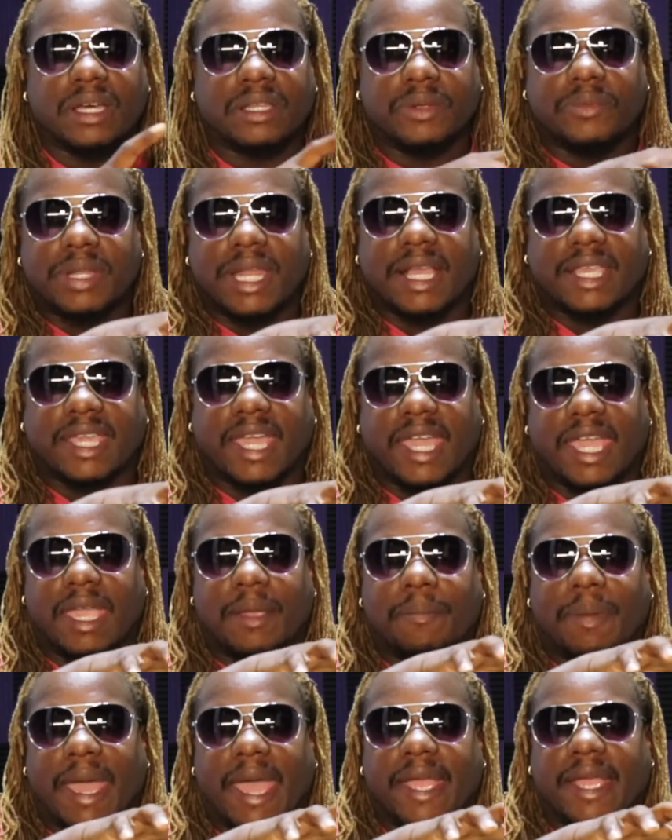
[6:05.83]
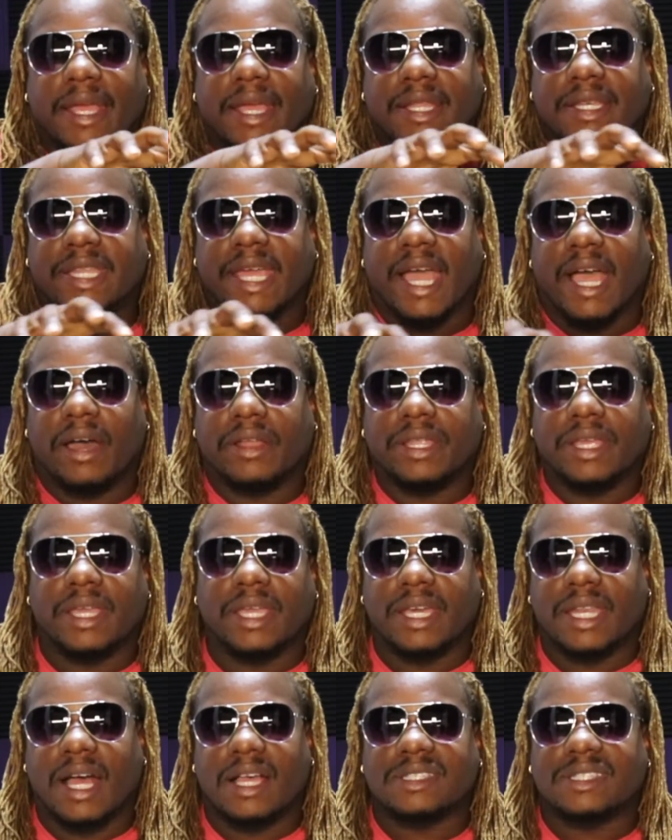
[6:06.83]
And when I came back down
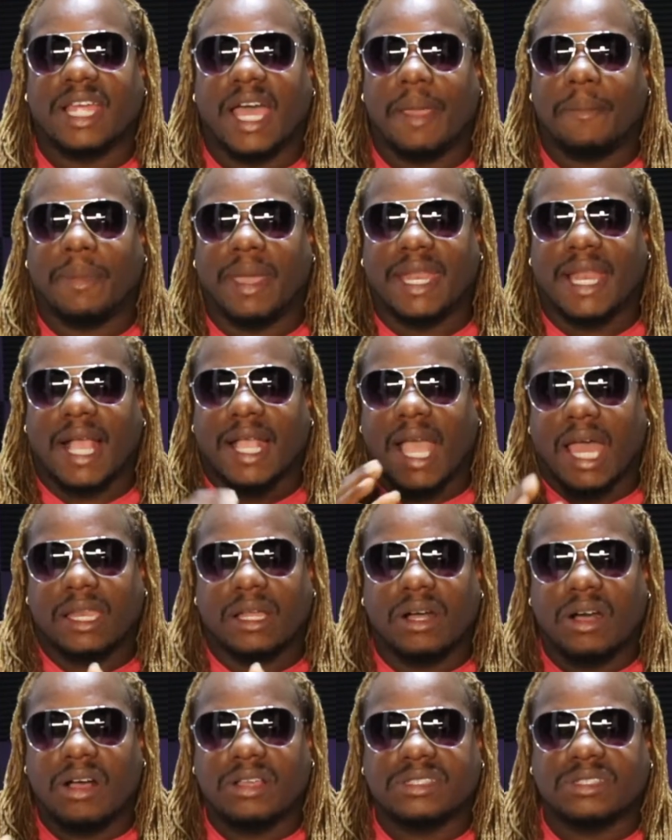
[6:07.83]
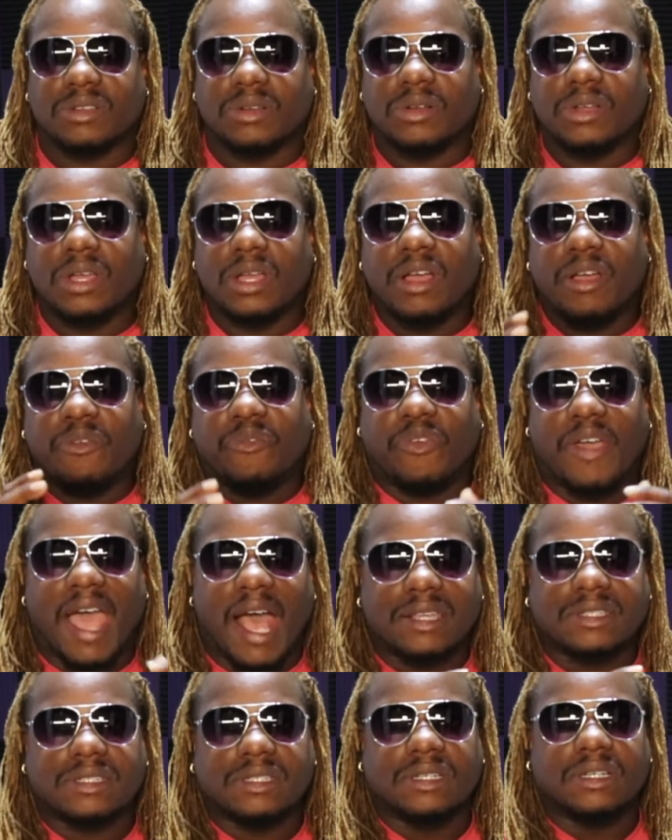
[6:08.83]
here, and I was like, man, I got to hustle
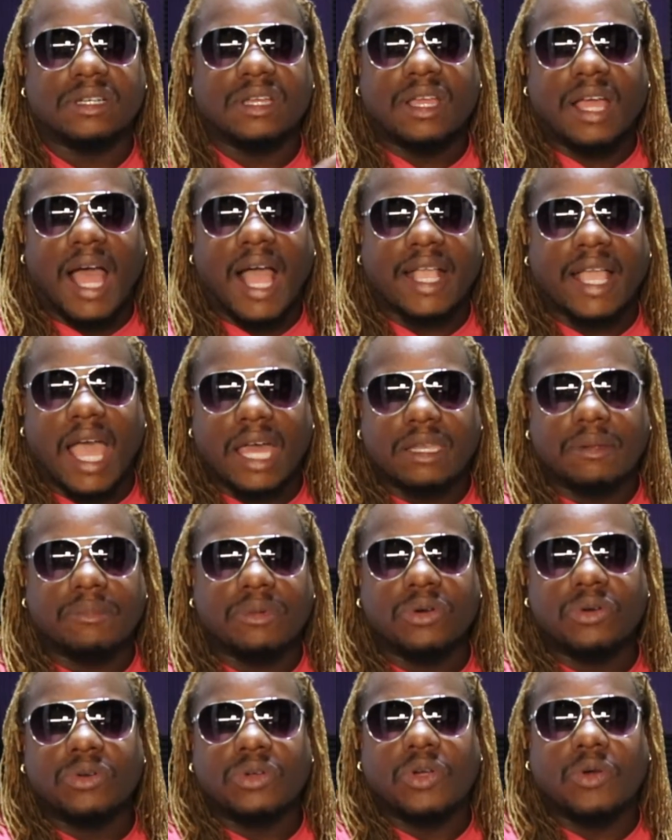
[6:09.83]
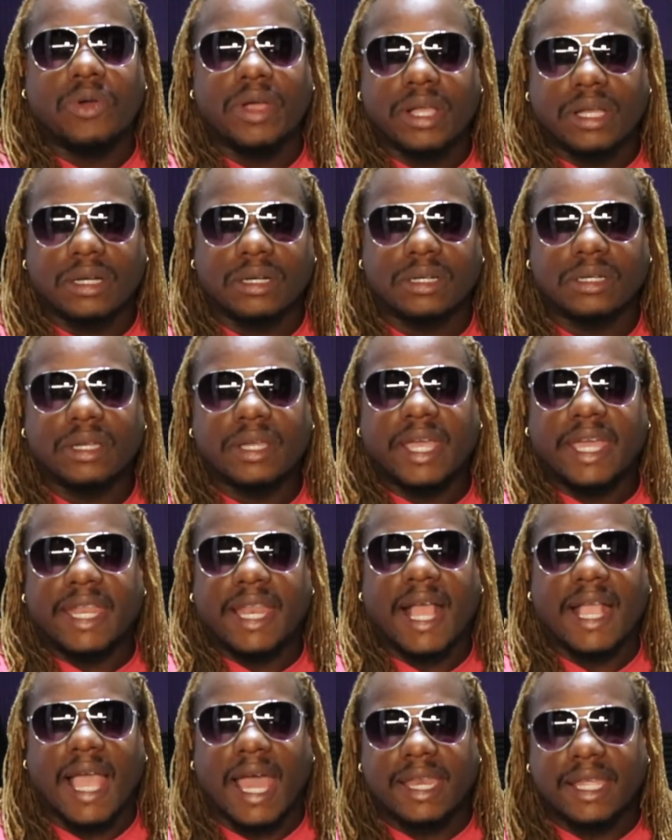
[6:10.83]
faster. I got to move quicker, and
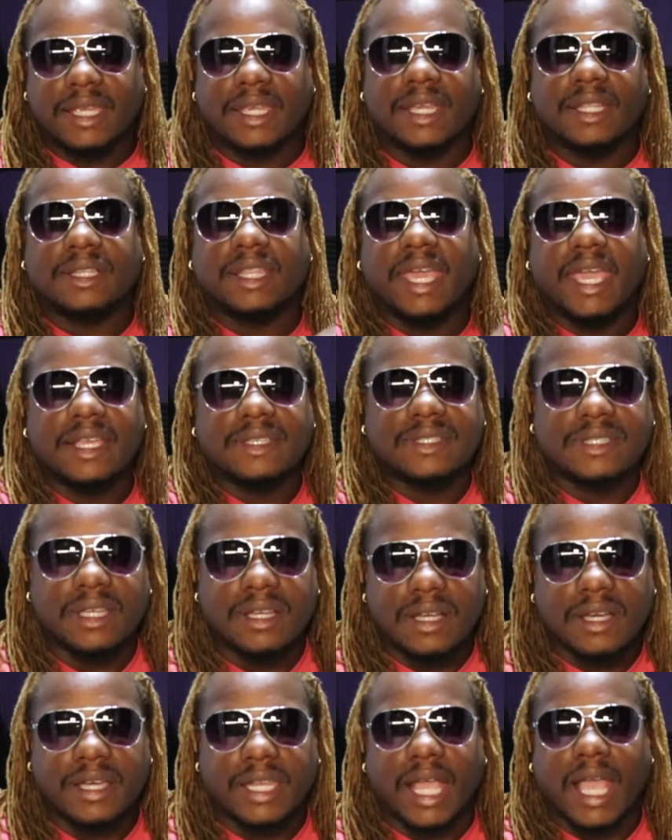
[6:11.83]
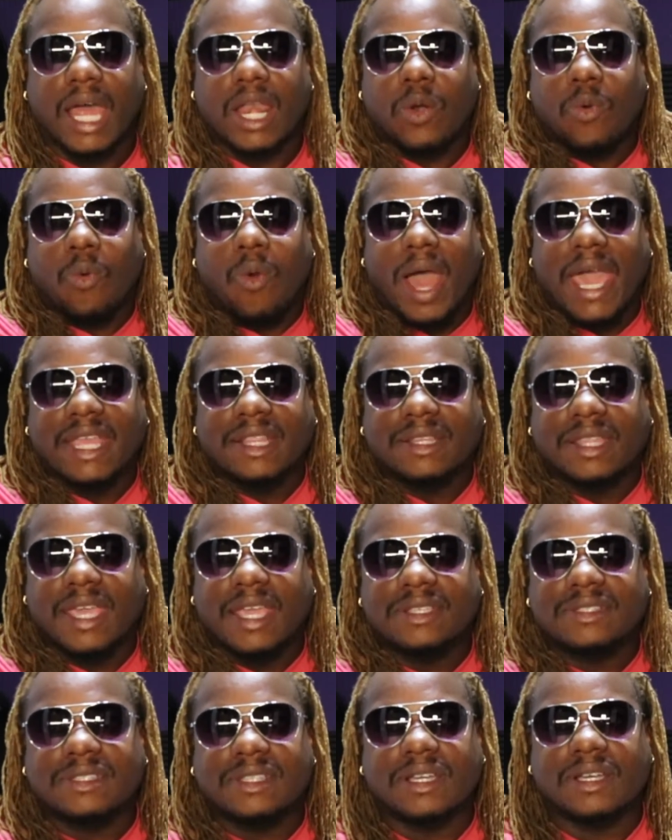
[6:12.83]
I got to get things done. I got to write
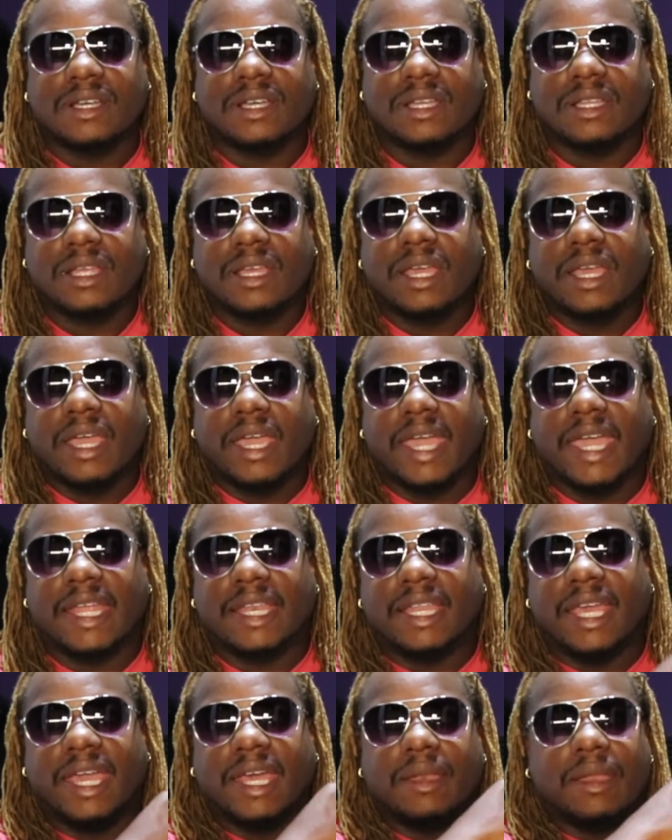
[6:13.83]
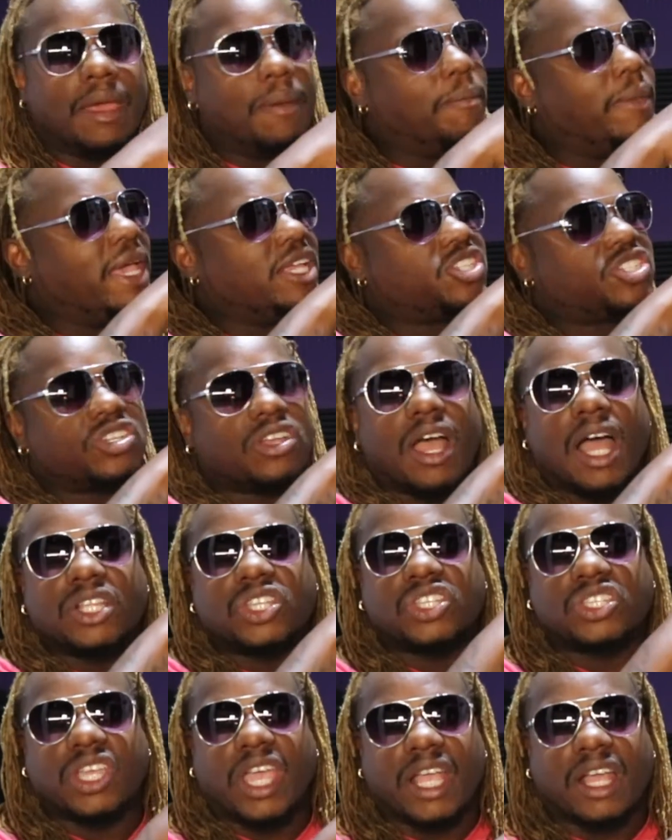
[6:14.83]
things done and make sure I
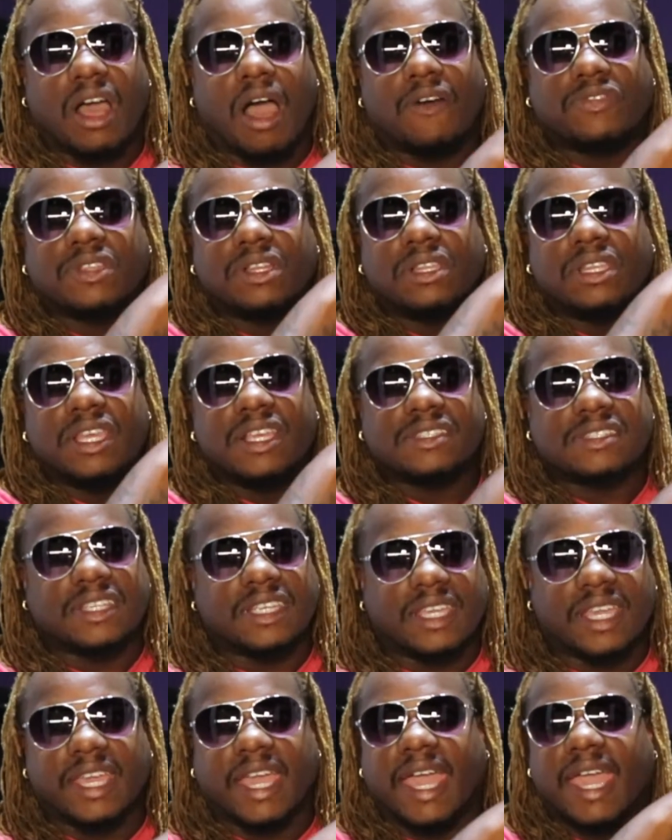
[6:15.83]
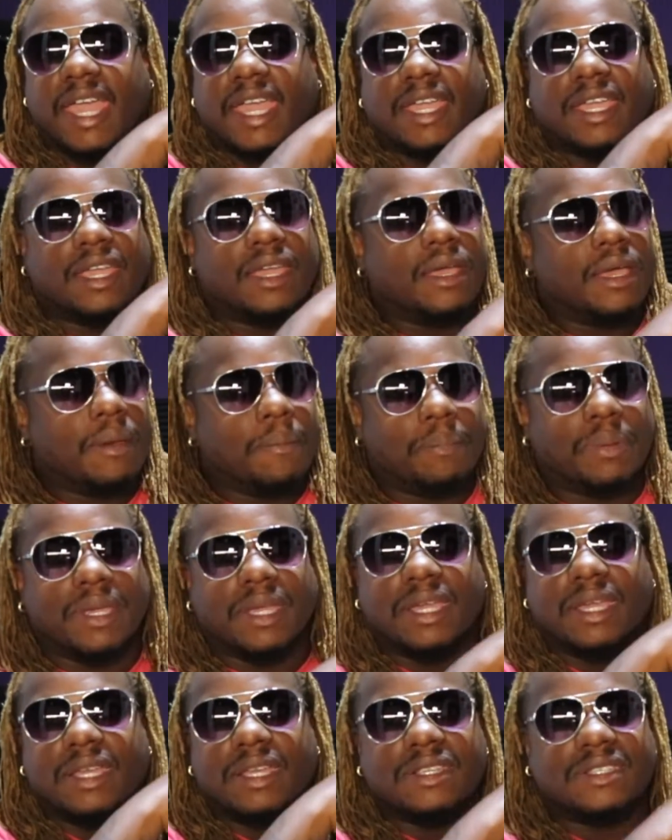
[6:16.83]
check off the list to get A,
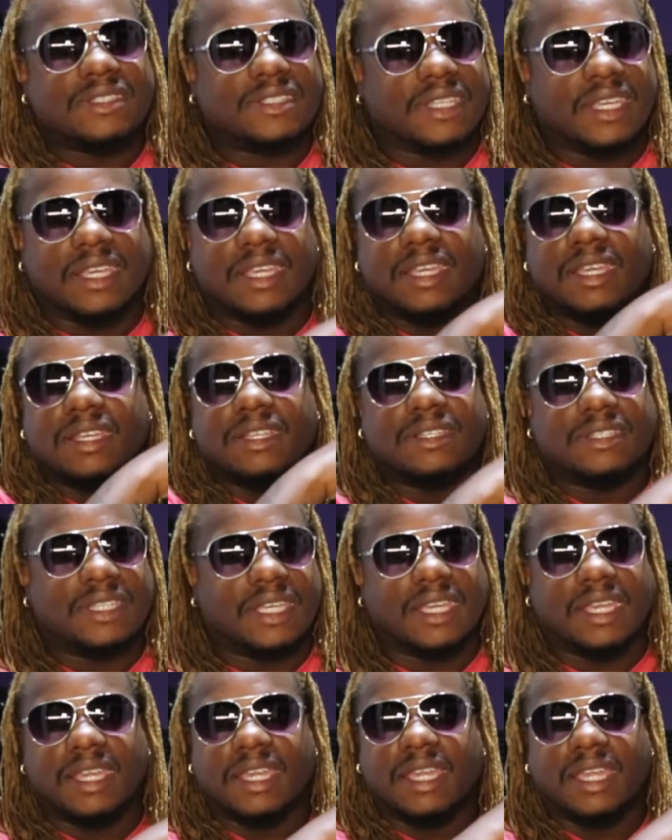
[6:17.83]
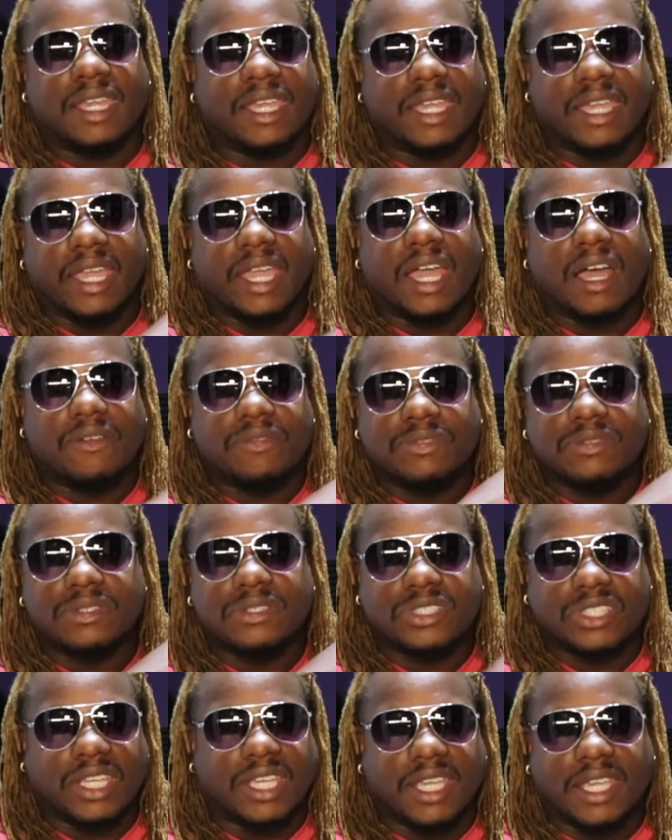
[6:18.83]
B, C, D, E, F,
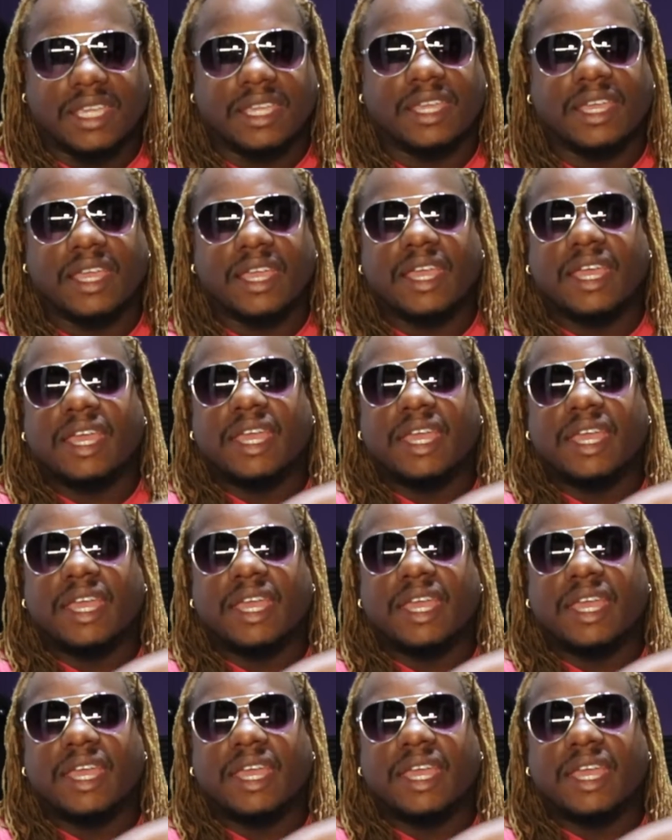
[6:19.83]
G.